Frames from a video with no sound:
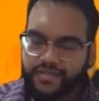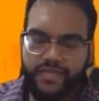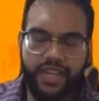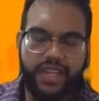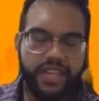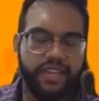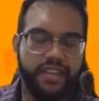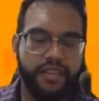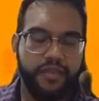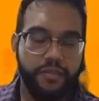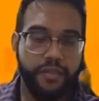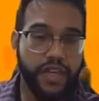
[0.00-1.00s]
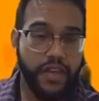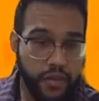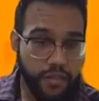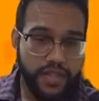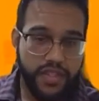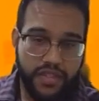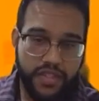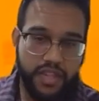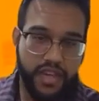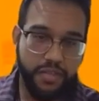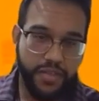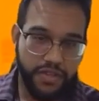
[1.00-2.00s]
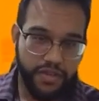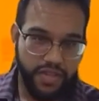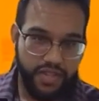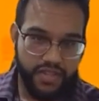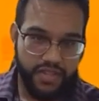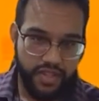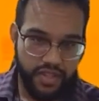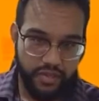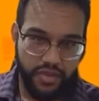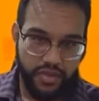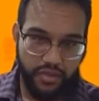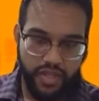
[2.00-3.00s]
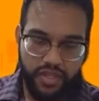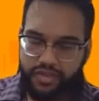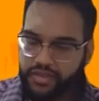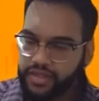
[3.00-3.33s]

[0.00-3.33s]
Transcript: again, be open to the opportunities that come your way